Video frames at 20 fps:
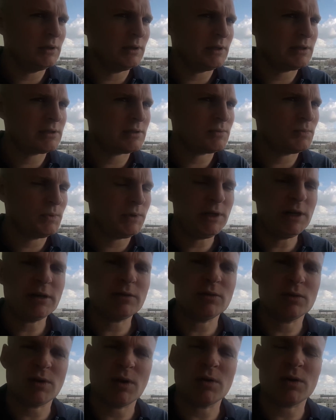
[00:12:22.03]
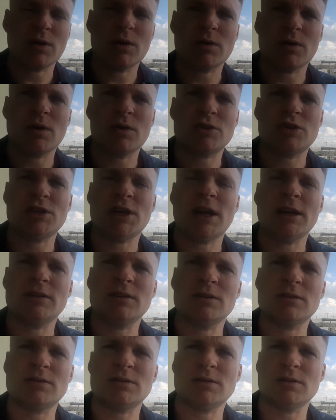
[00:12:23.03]
it's weird or, or, or,
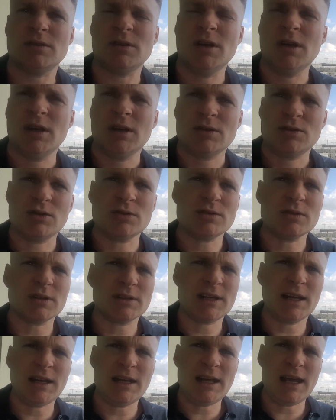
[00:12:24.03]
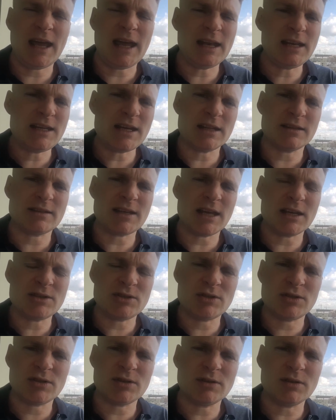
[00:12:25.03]
channels just not getting any
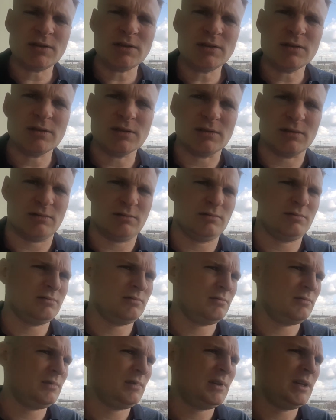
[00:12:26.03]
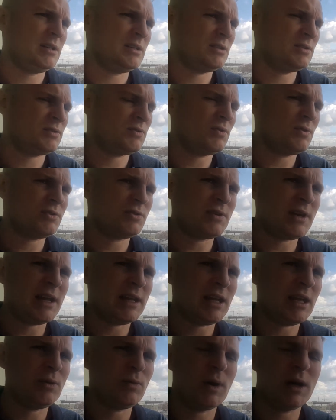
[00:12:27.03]
attention in the search
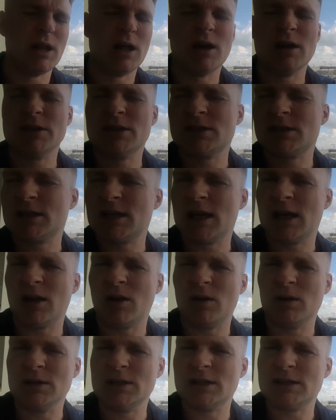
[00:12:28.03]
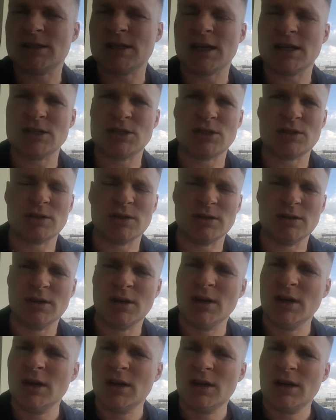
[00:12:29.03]
ranking while others get all the attention
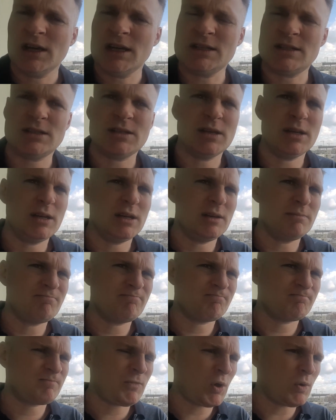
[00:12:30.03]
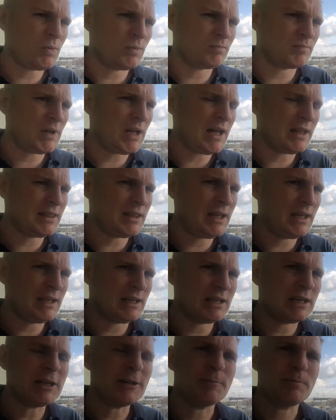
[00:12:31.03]
it's a, I i
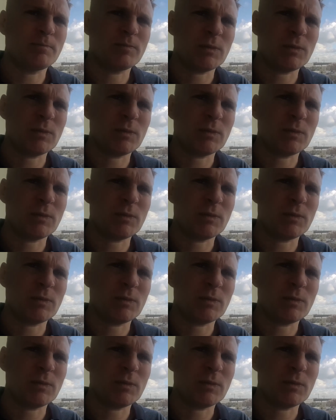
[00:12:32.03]
think